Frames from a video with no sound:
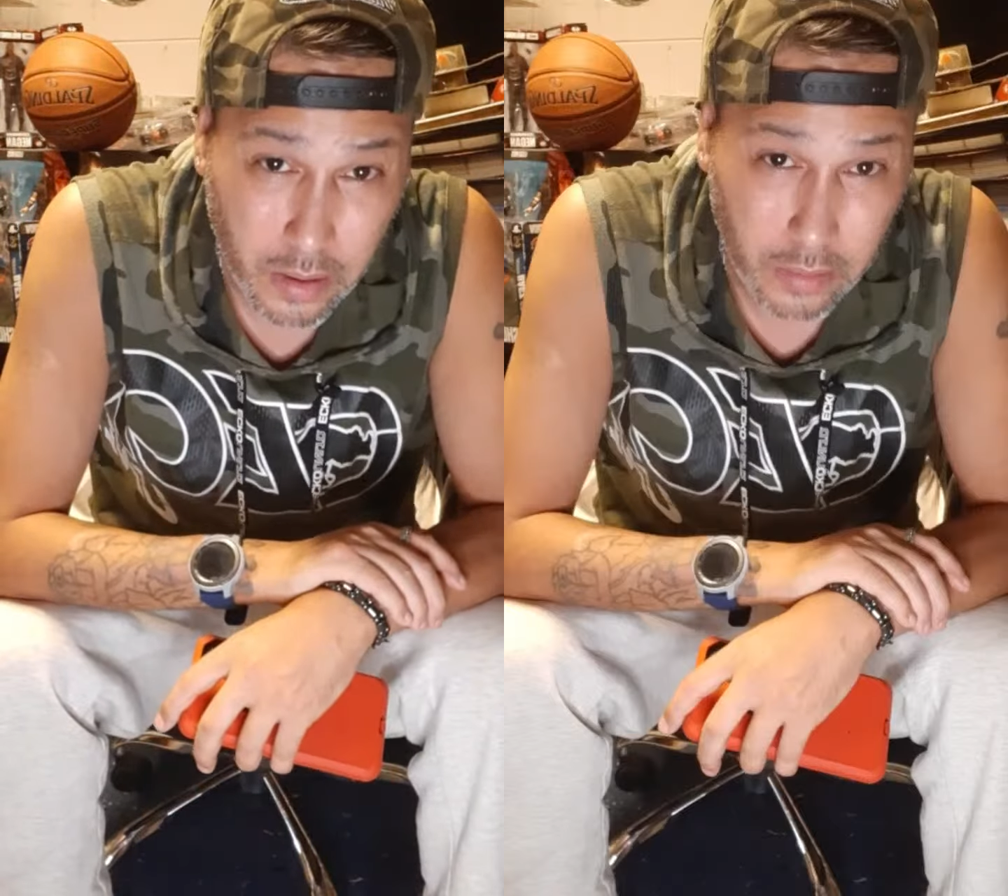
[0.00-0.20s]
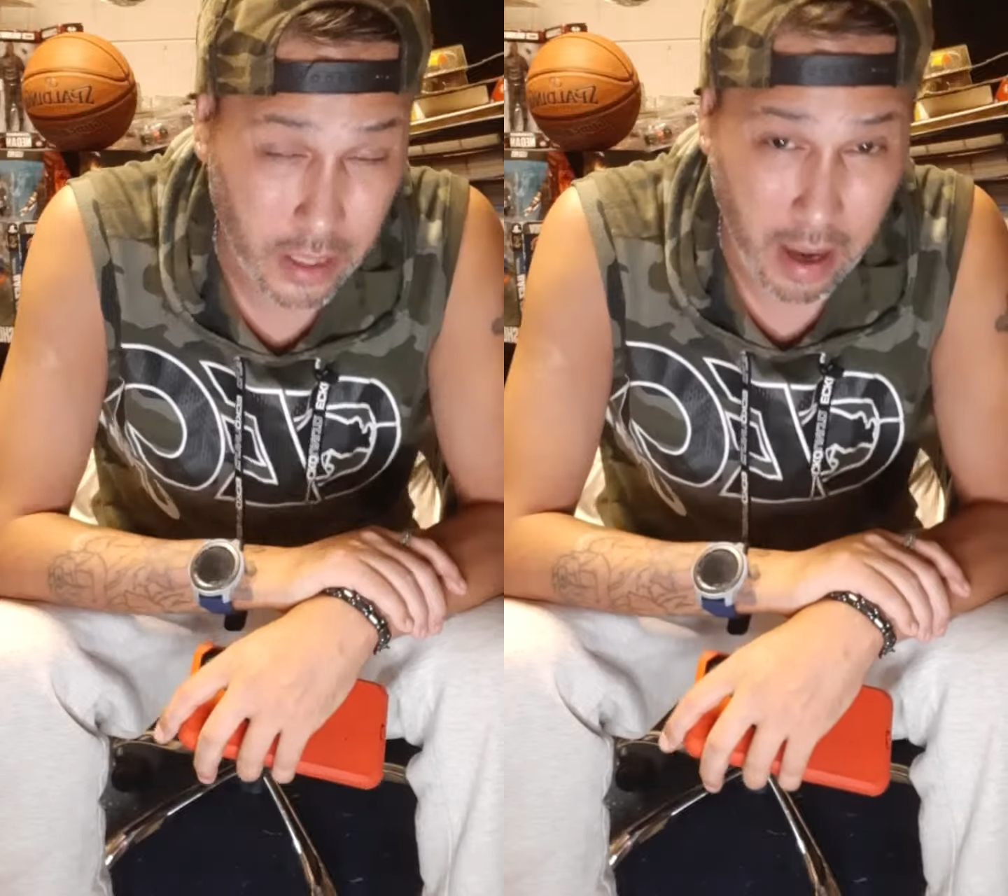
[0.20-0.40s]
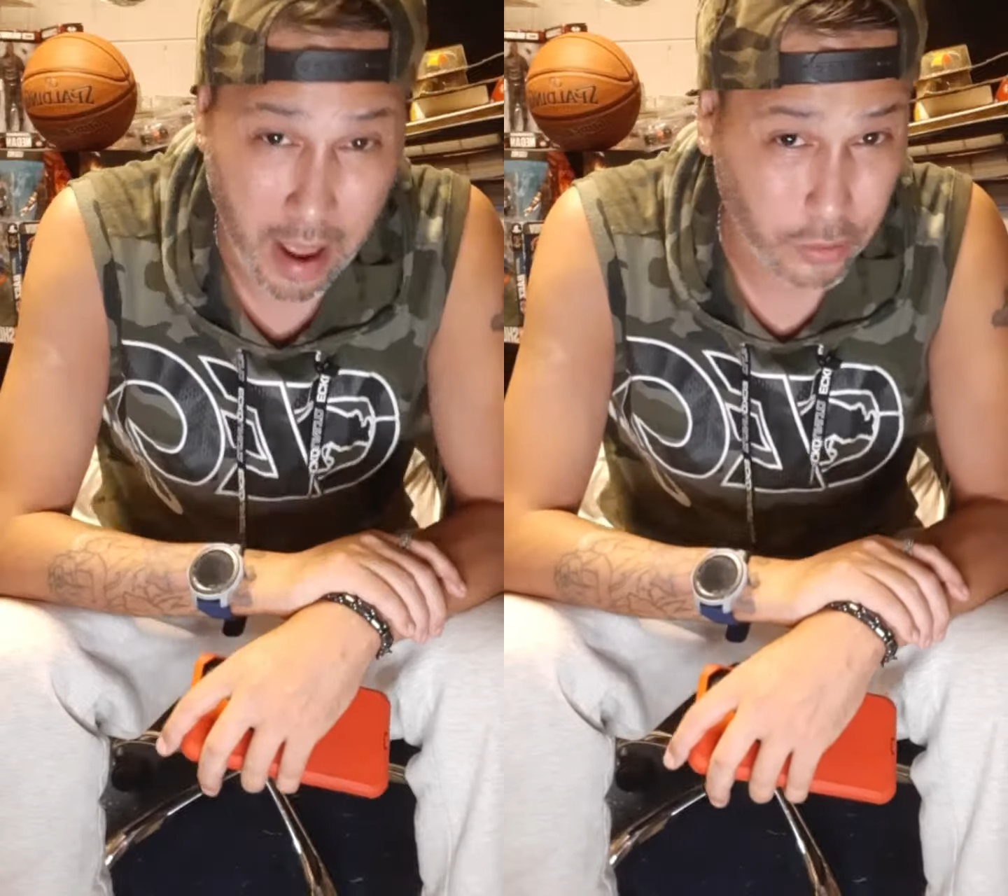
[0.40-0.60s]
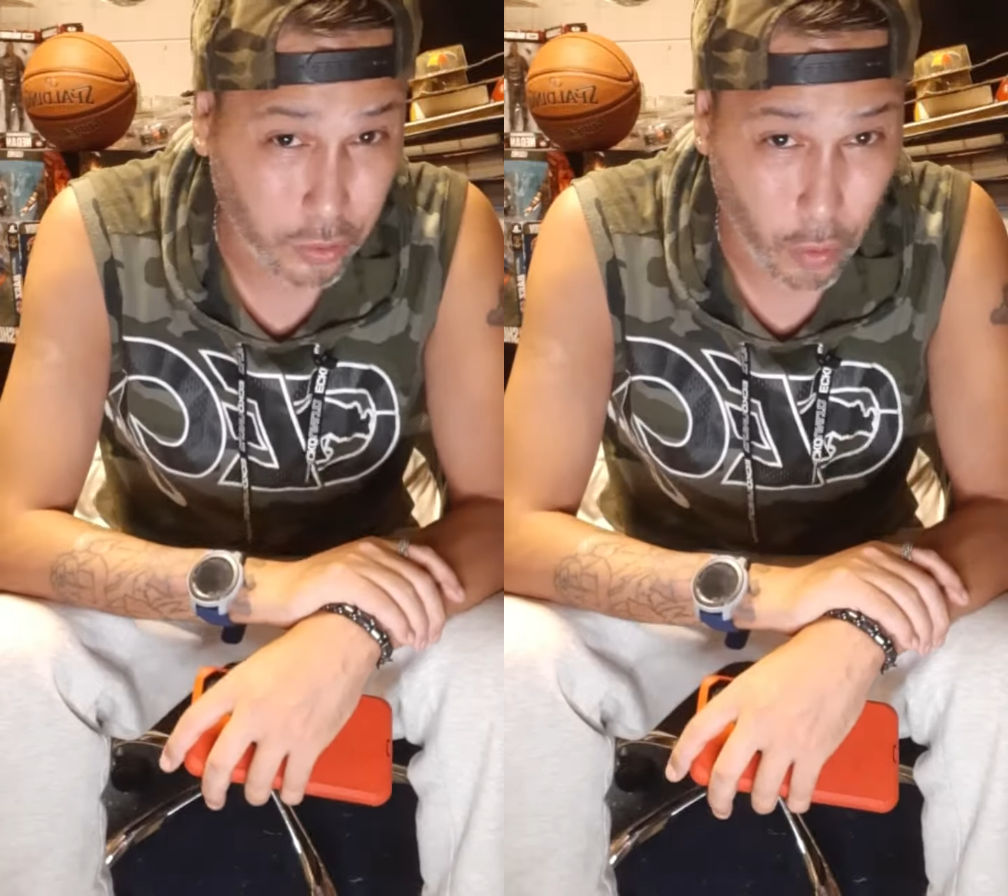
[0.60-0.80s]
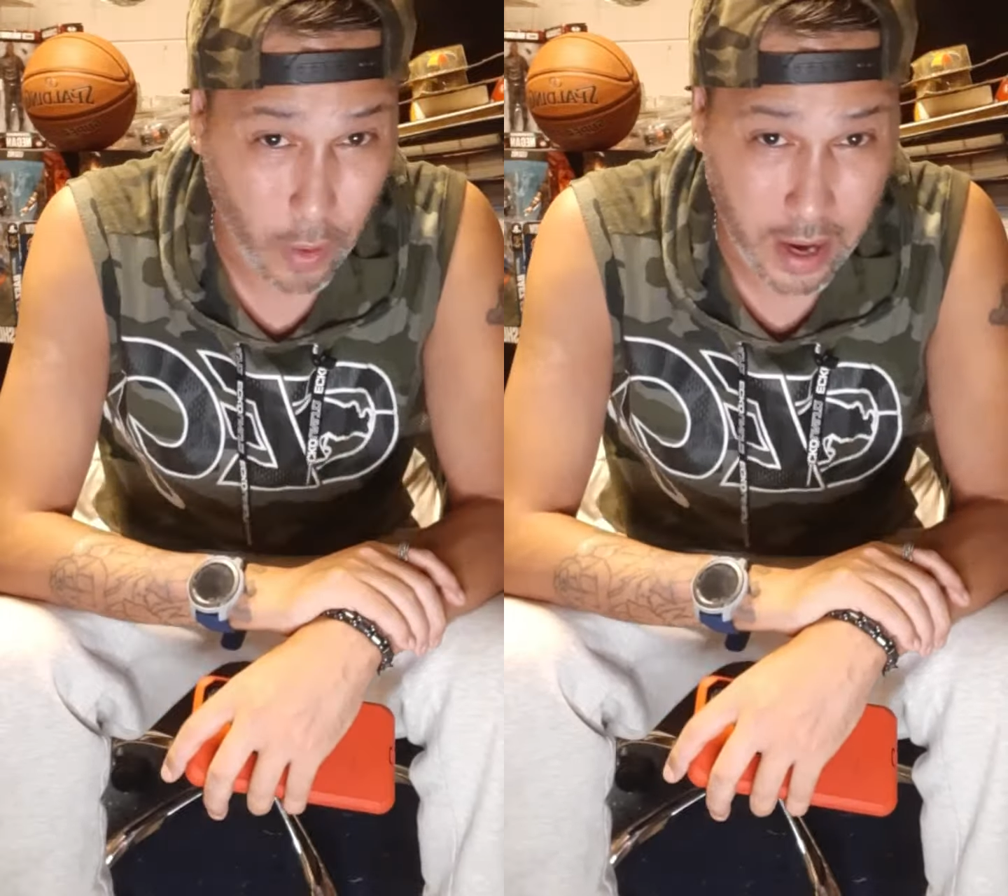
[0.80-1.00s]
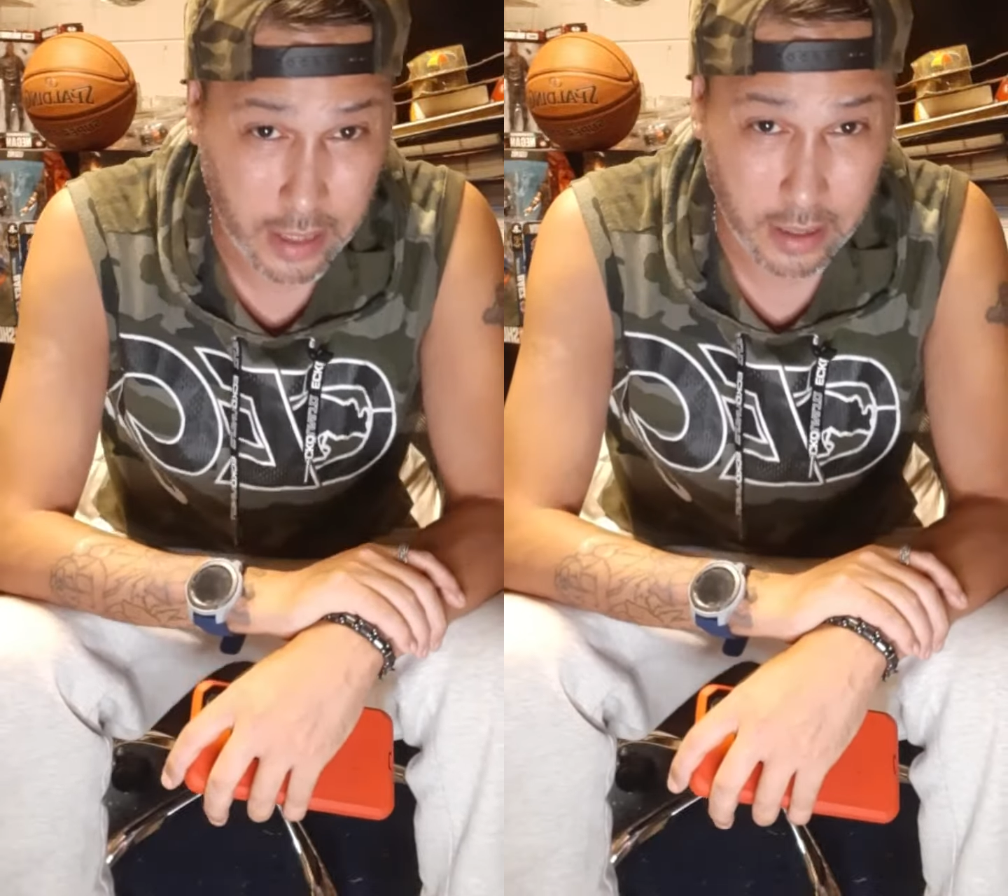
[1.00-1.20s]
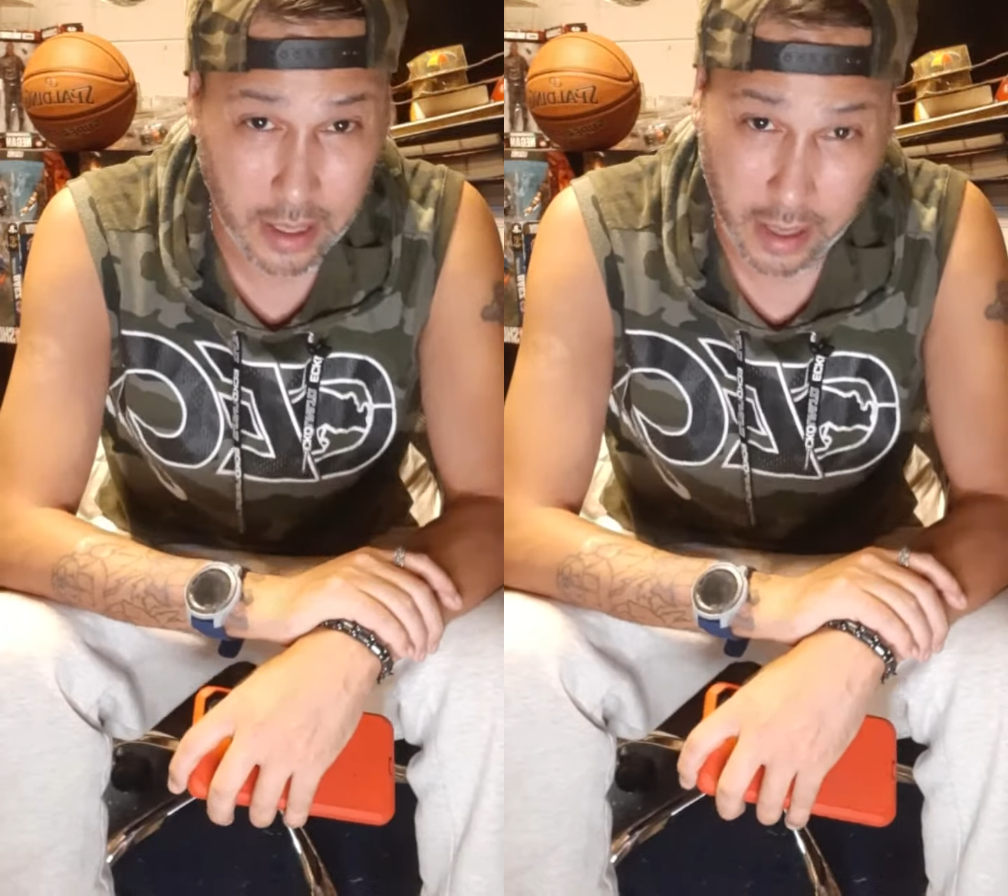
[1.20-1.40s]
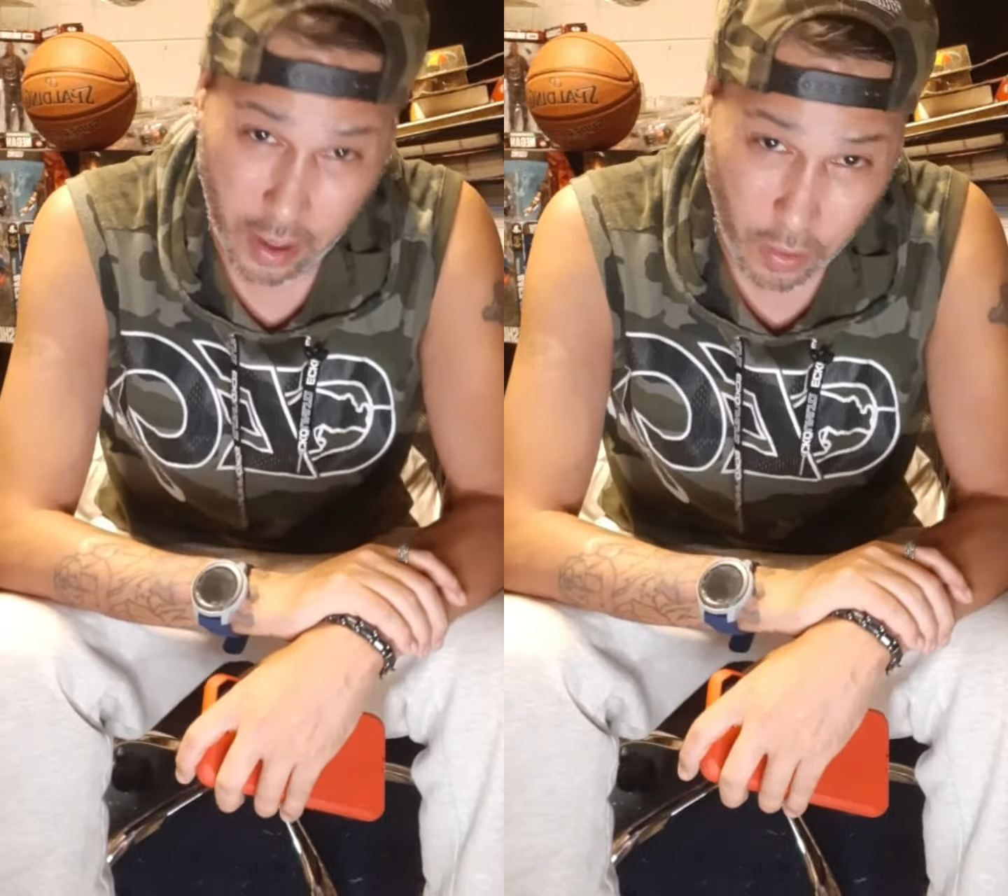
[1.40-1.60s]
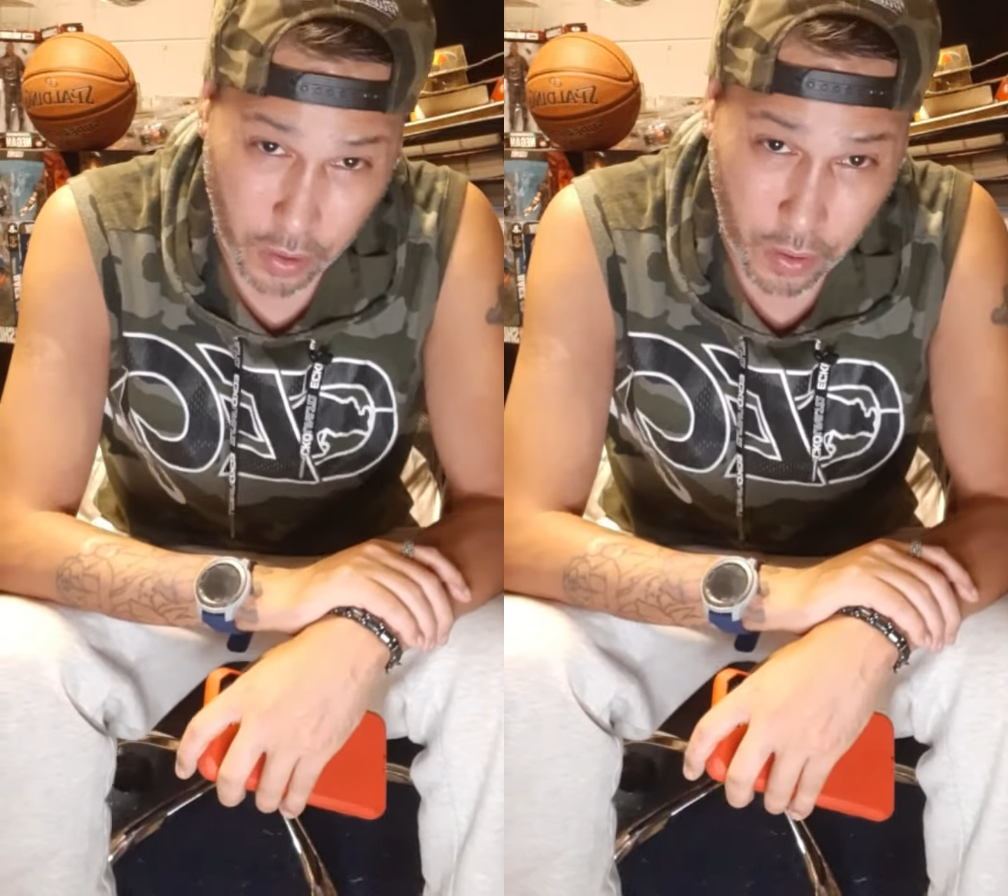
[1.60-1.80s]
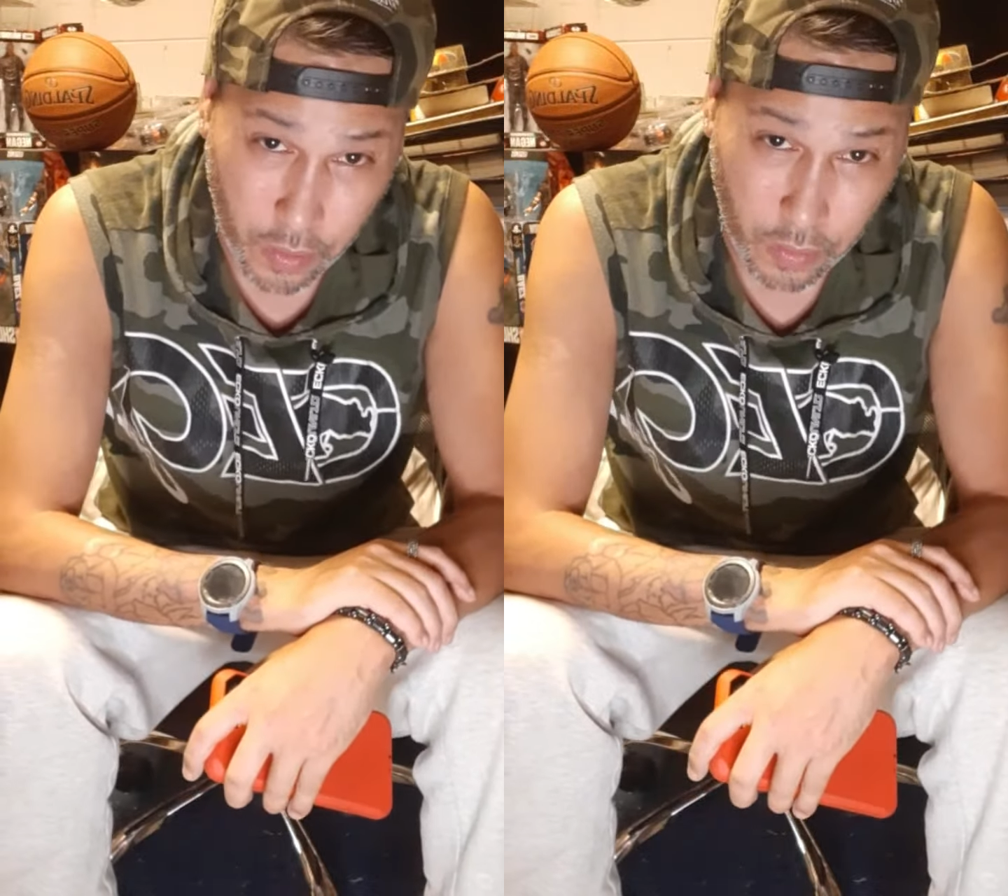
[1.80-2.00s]
Did I threaten to kill
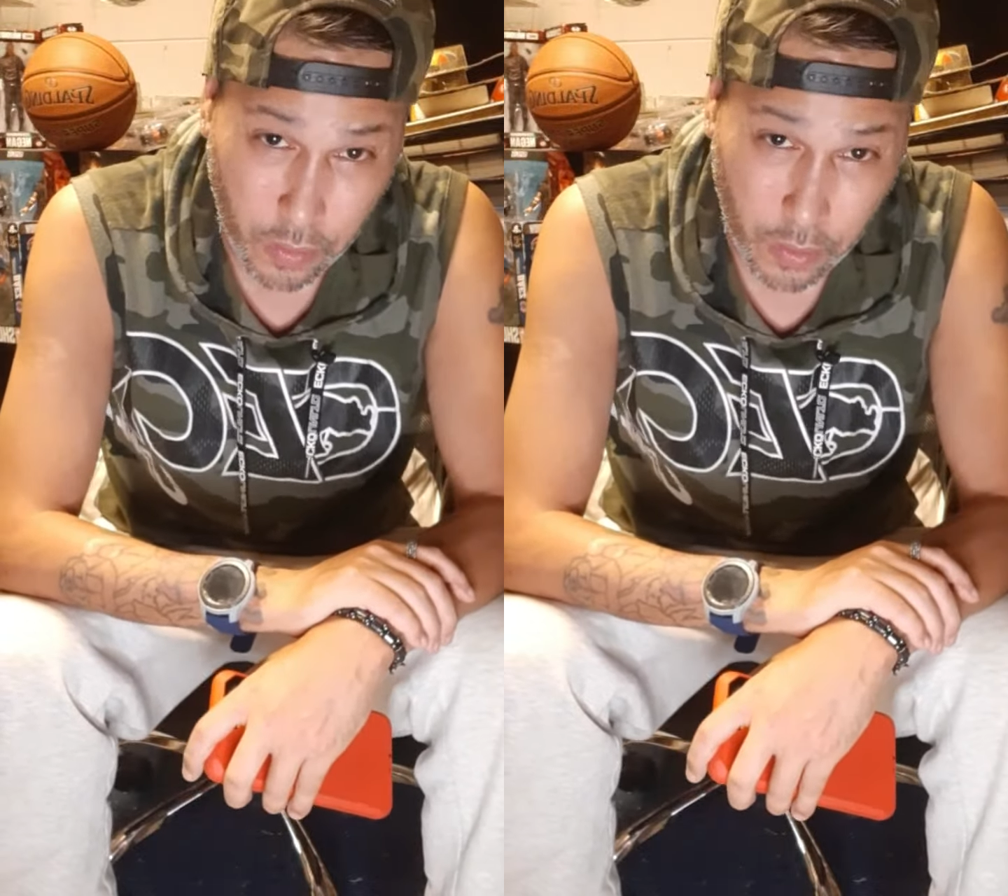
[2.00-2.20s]
you?